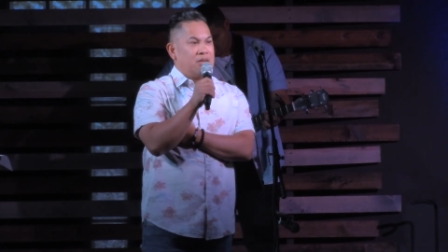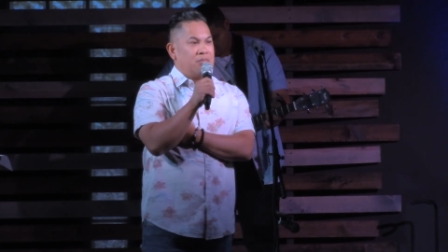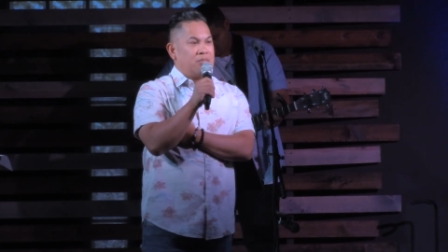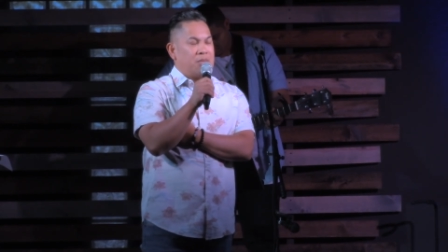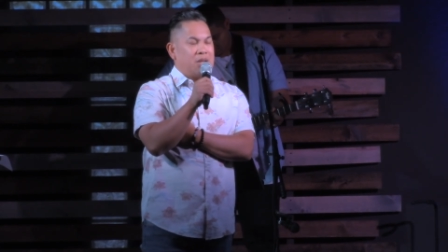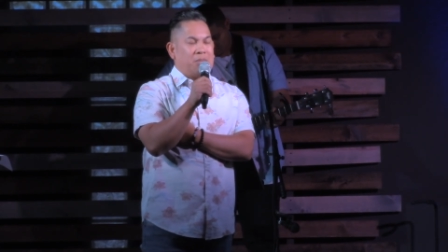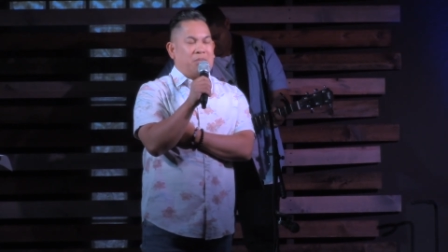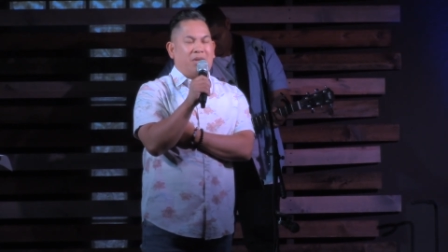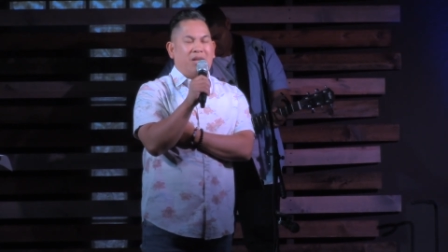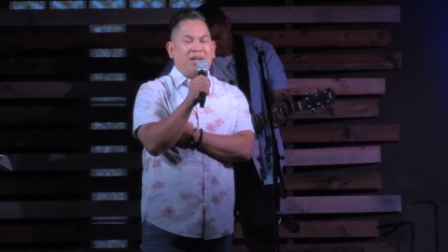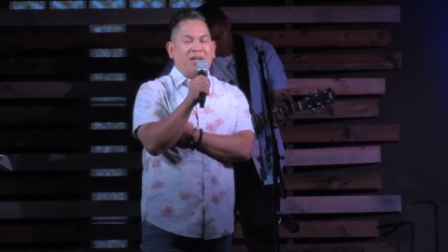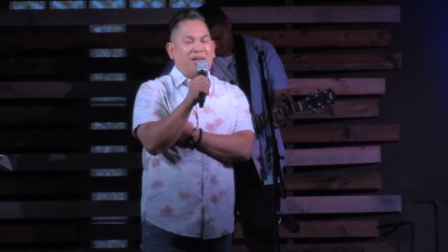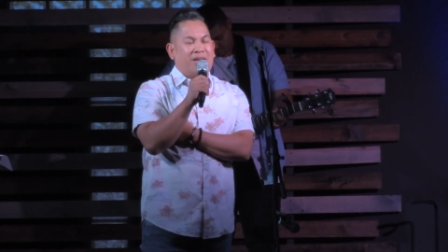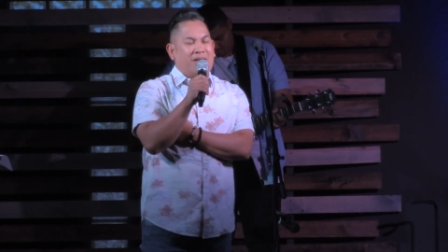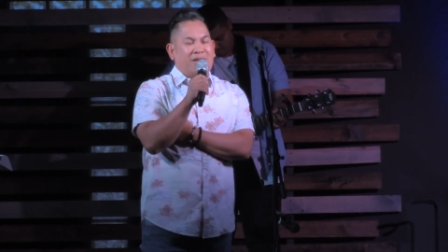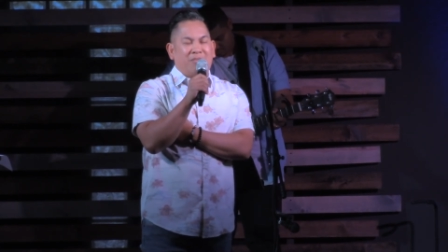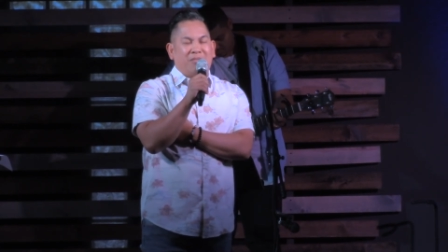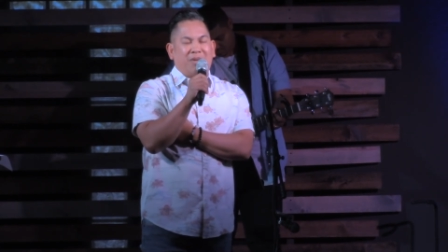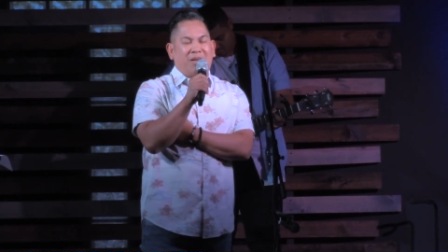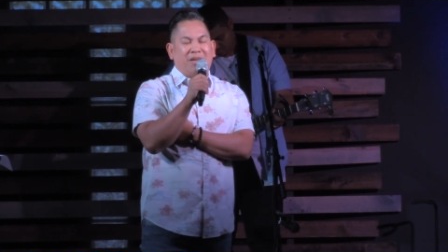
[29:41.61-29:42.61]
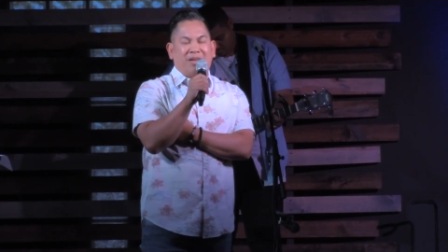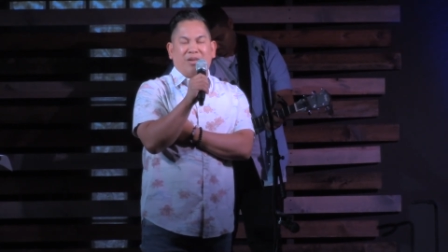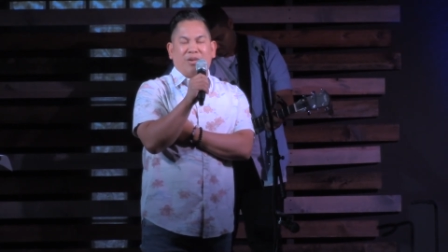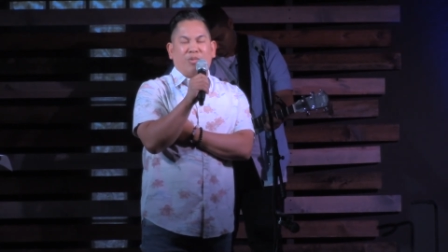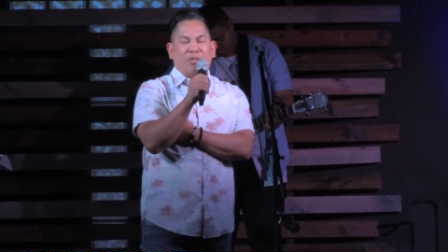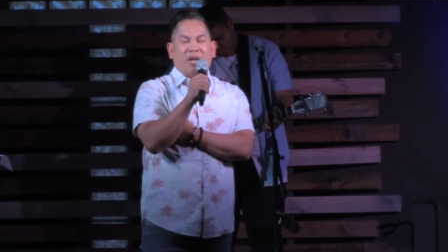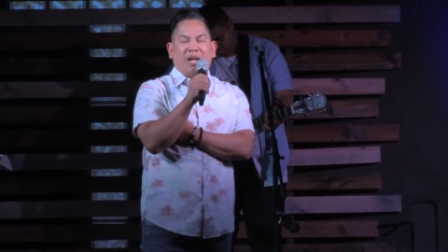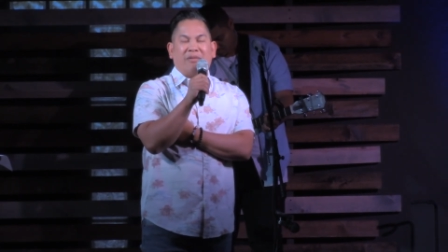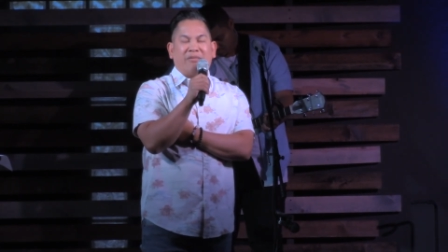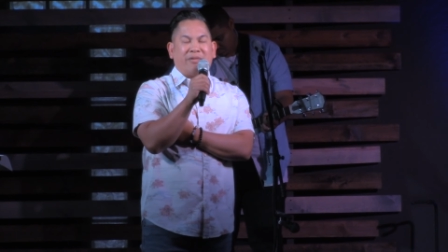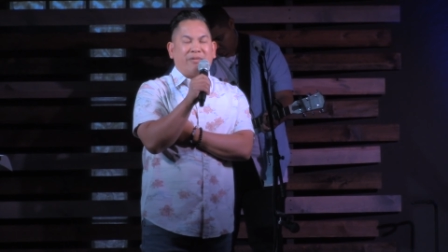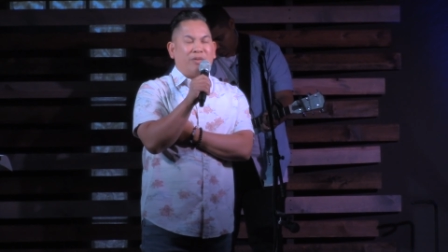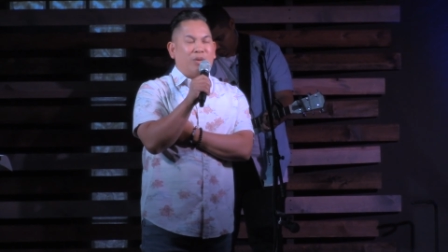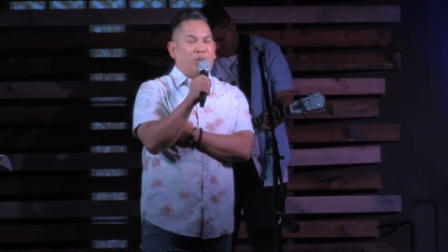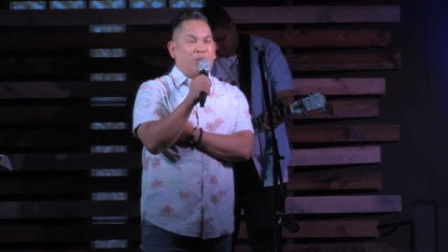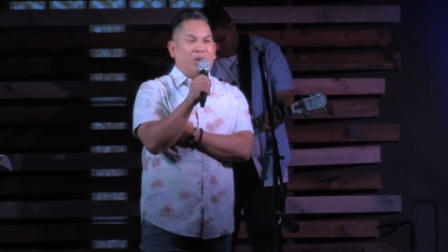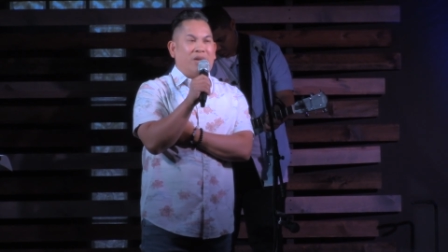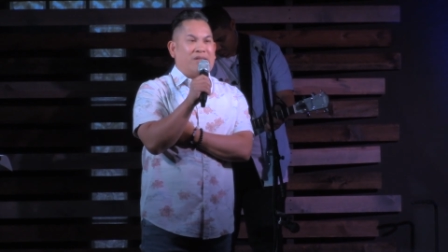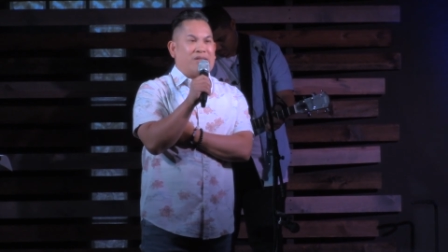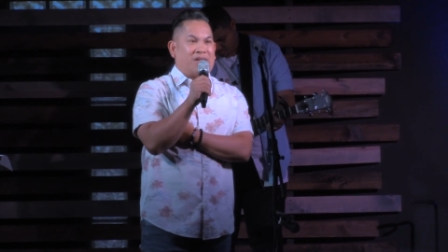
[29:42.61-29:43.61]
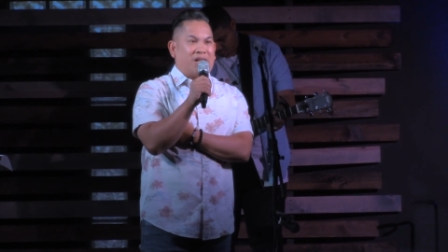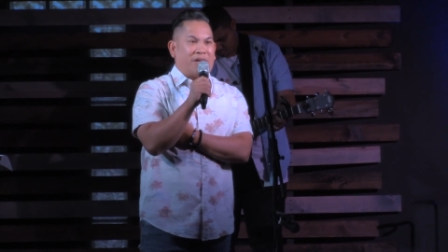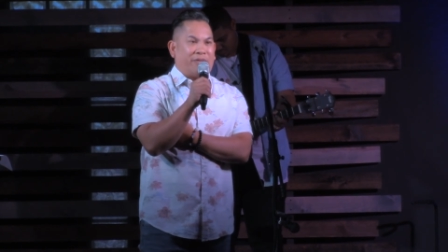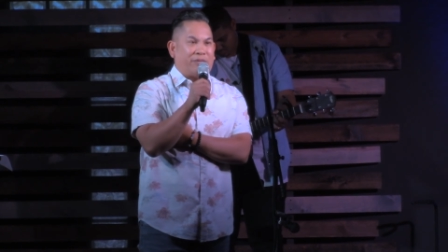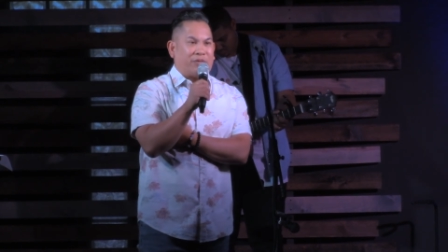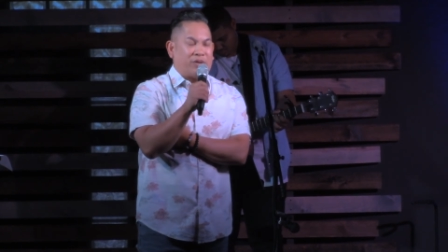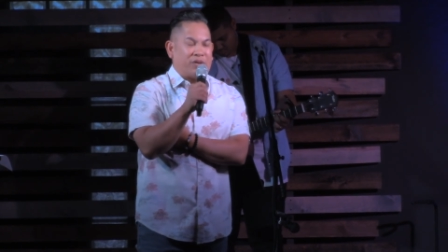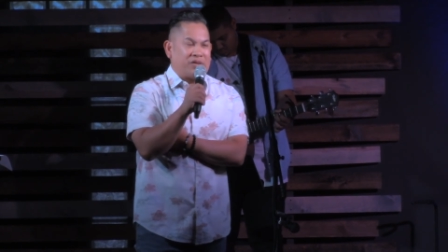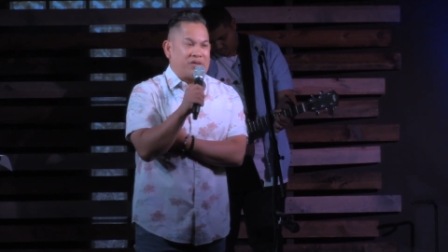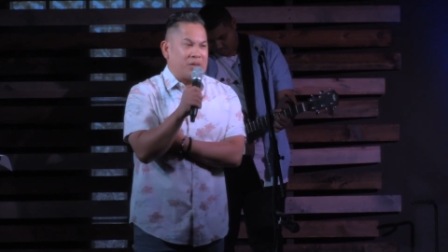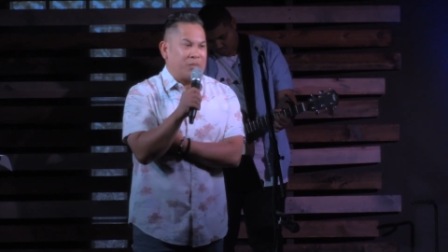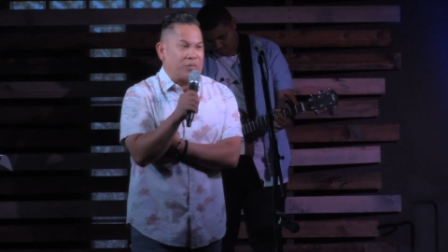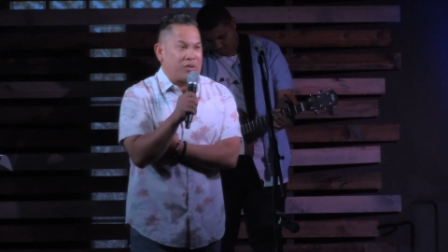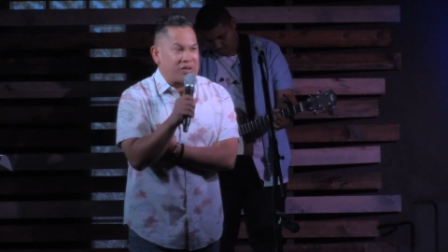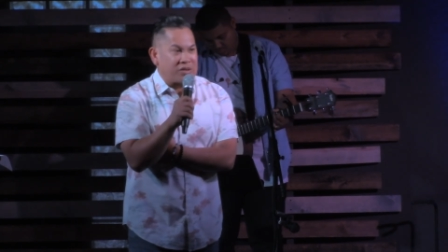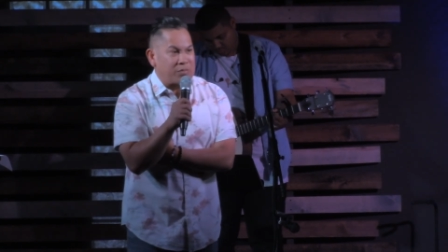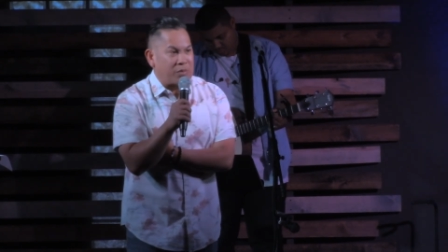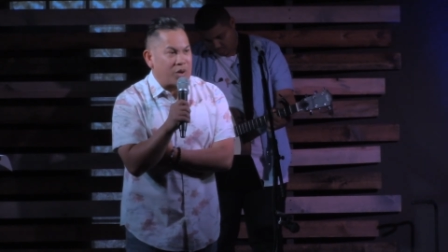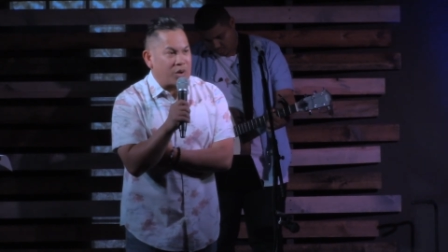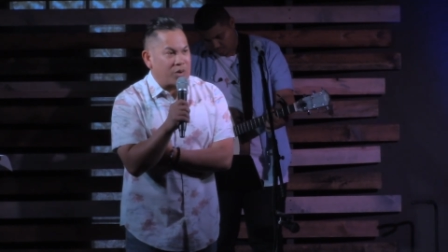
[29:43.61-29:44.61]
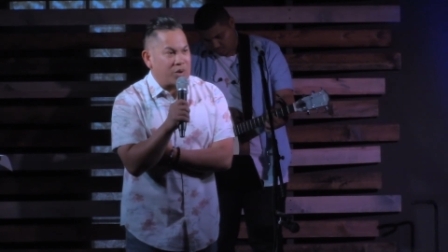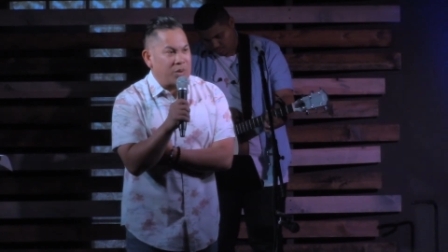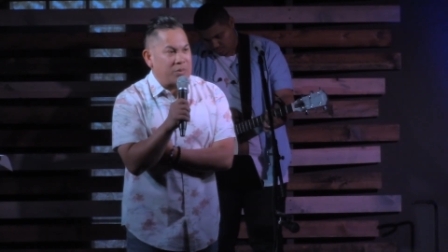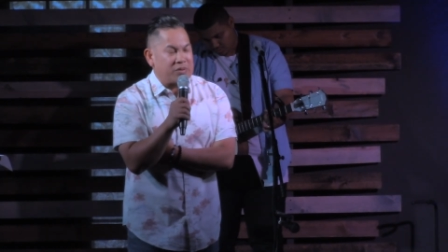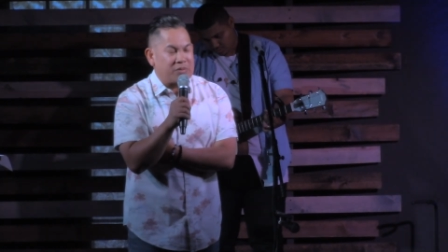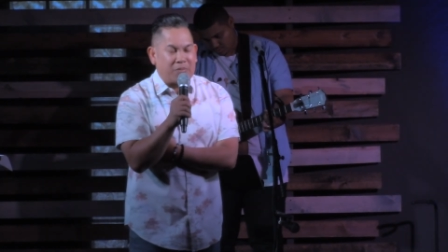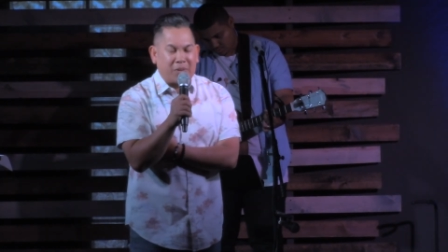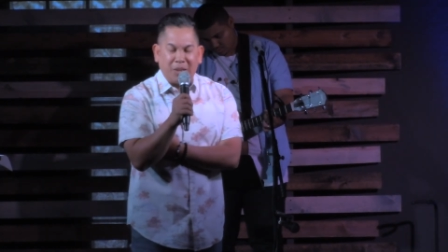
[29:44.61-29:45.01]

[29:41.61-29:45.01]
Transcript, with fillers: Maybe, you know, we have a few weeks left for summer small groups.